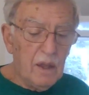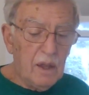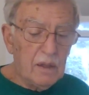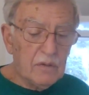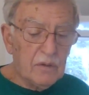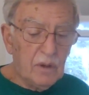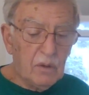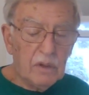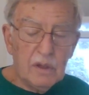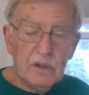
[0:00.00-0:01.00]
And
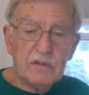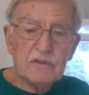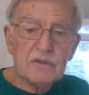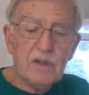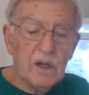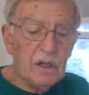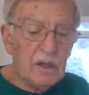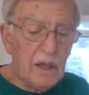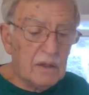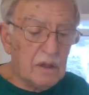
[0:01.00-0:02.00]
so here's a study
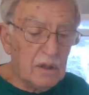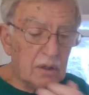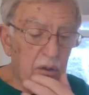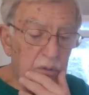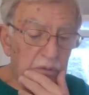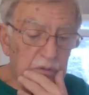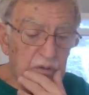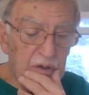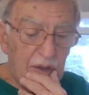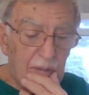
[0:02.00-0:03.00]
now done at the
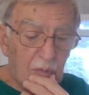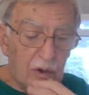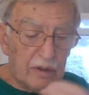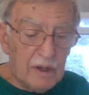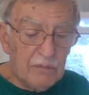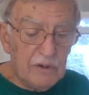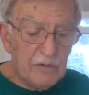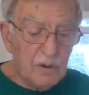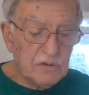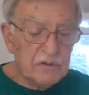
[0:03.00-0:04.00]
University of Denmark. Now,
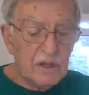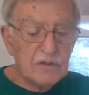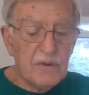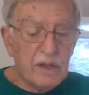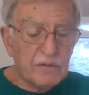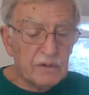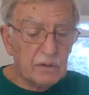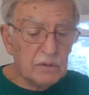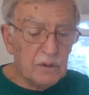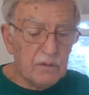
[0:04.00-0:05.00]
researchers at
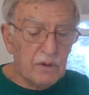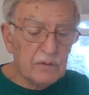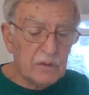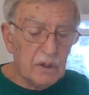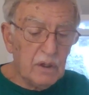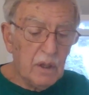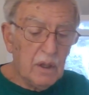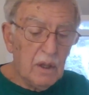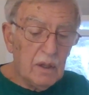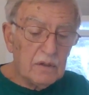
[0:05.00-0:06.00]
Drexel University
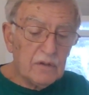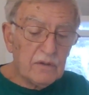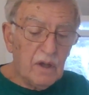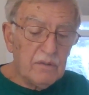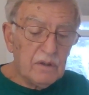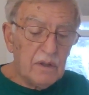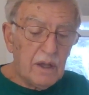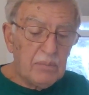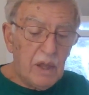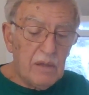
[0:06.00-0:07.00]
discovered
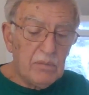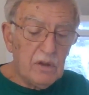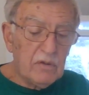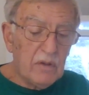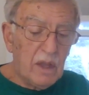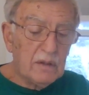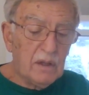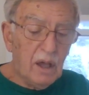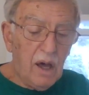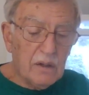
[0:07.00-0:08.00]
that babies and
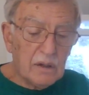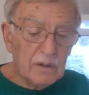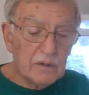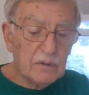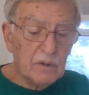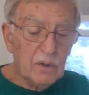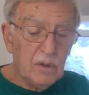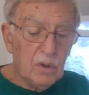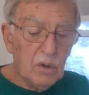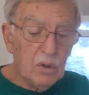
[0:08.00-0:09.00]
toddlers
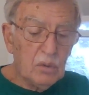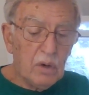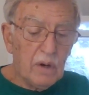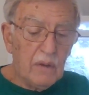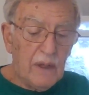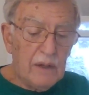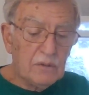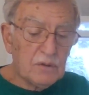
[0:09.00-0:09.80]
who are allowed